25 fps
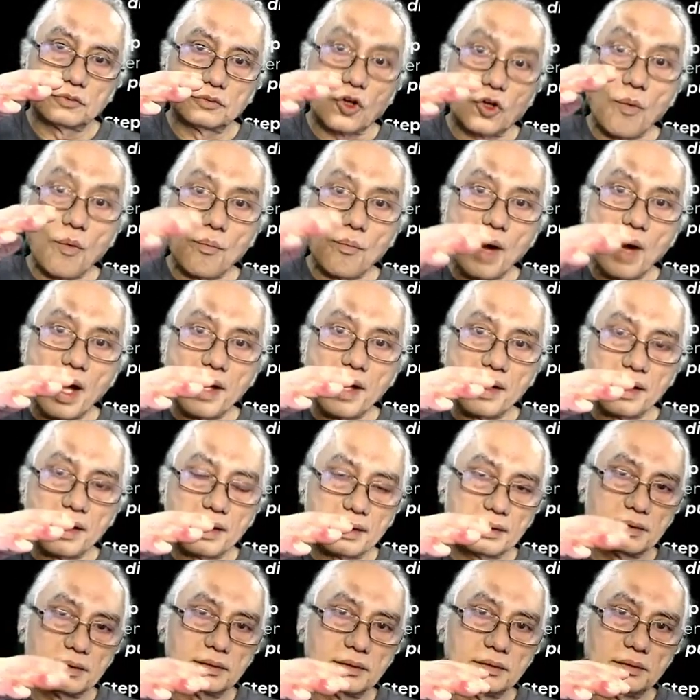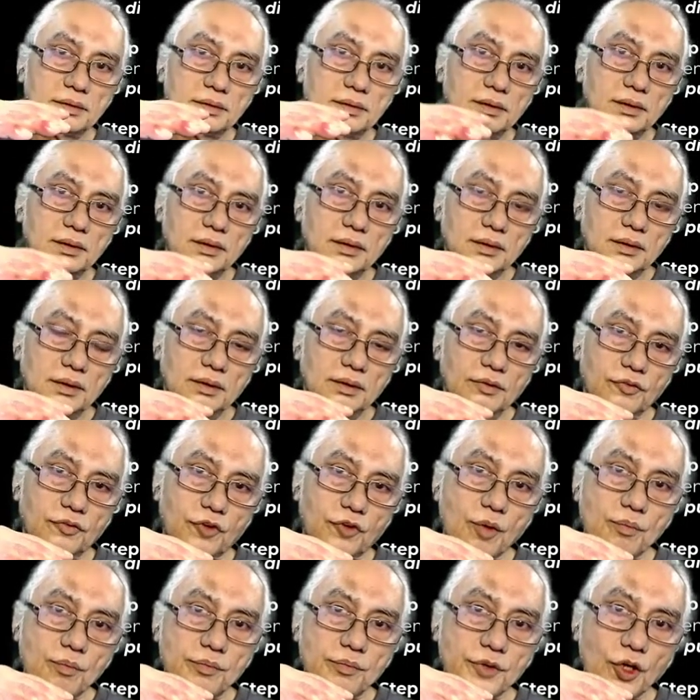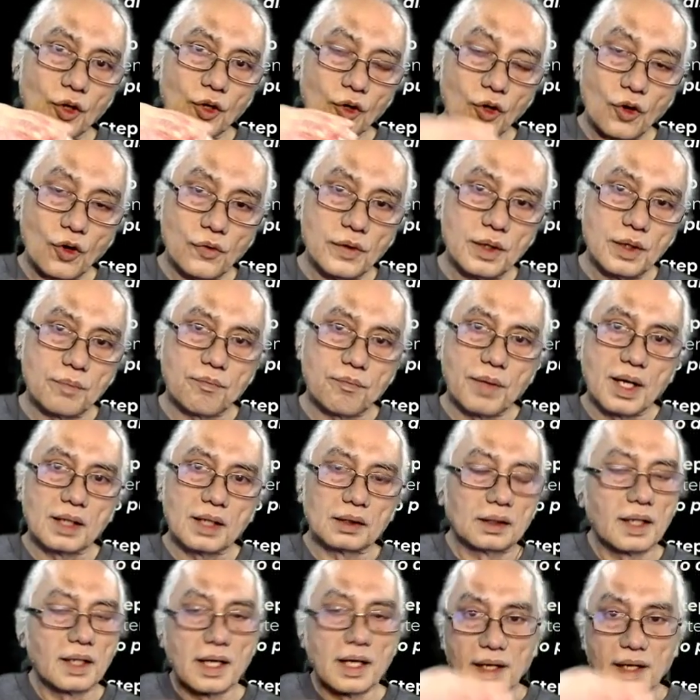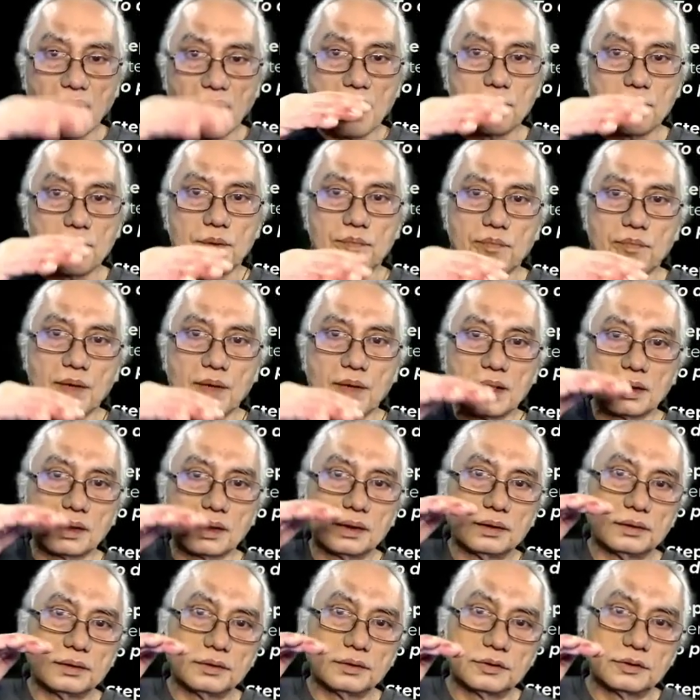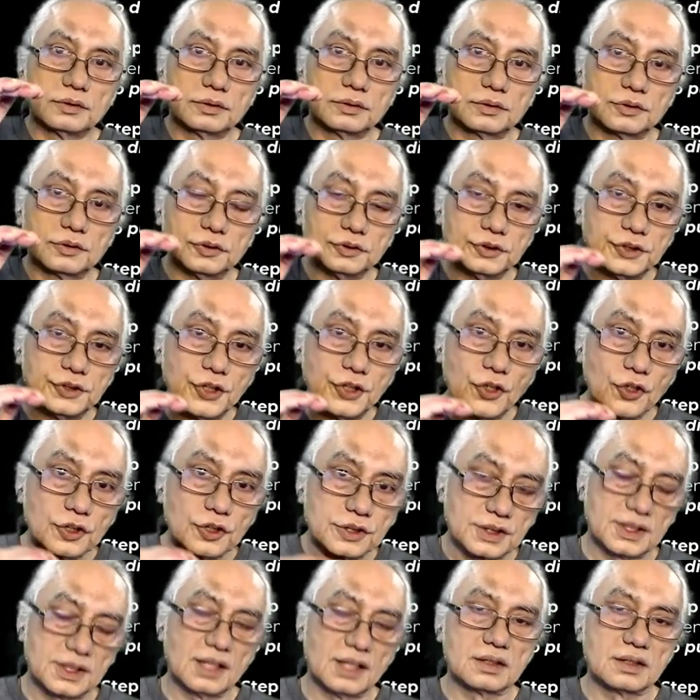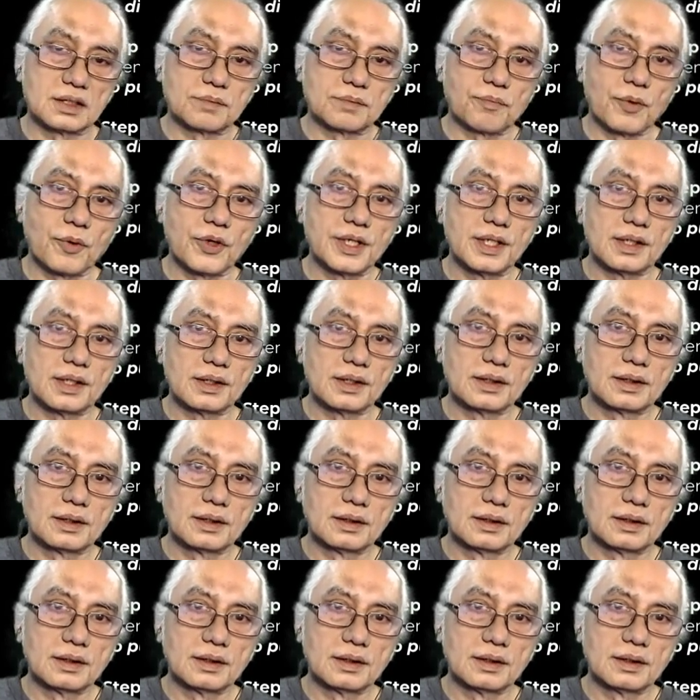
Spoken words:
combine from your lower part and upper part to your center point.